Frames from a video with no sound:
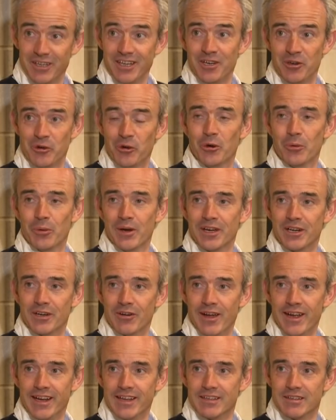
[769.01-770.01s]
in no way
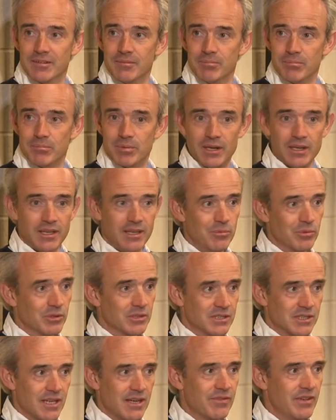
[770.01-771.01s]
correct, but like he
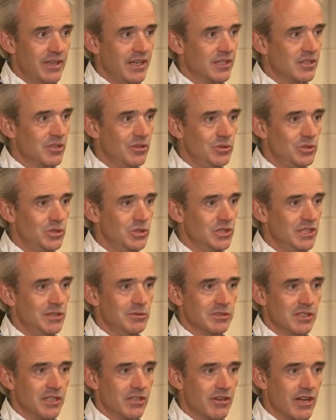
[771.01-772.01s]
won seven Latouches, he
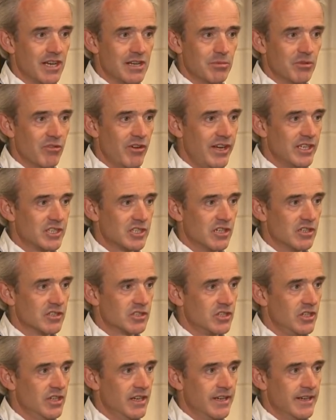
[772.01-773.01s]
was an incredible
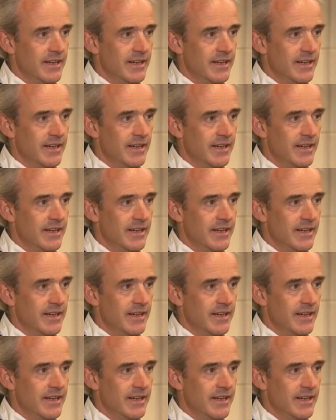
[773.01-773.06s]
racehorse,